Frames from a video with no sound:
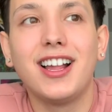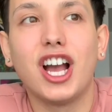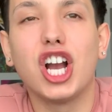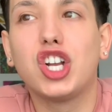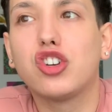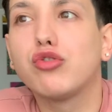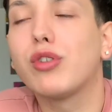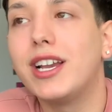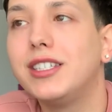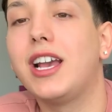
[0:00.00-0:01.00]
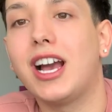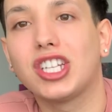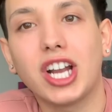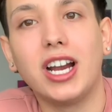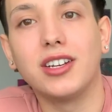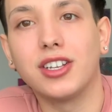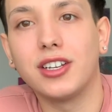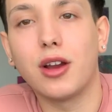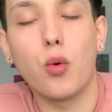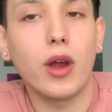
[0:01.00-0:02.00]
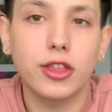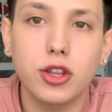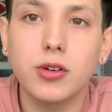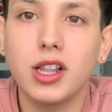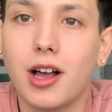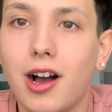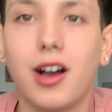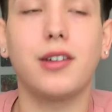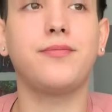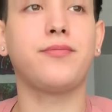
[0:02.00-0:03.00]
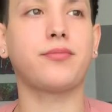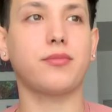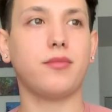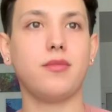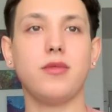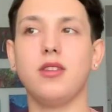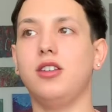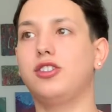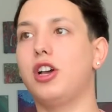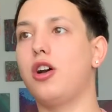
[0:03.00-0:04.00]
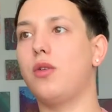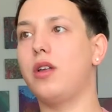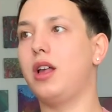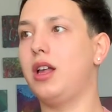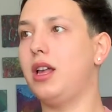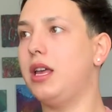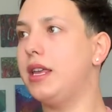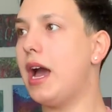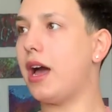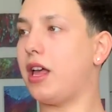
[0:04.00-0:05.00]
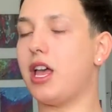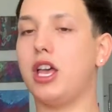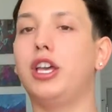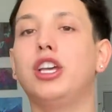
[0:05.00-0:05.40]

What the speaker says: A crazy ass childhood. I went through a lot. So, yeah.